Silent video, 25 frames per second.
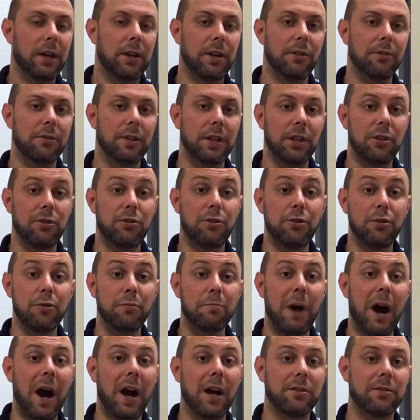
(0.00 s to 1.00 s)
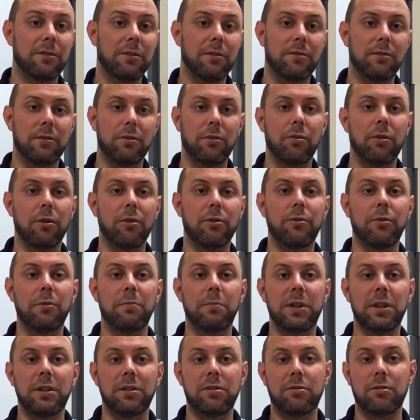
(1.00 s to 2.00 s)
You'll need 2 boxes in order to
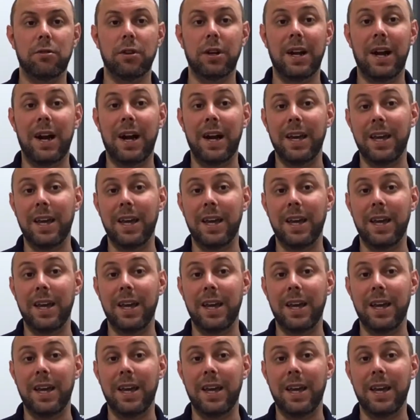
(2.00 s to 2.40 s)
administer it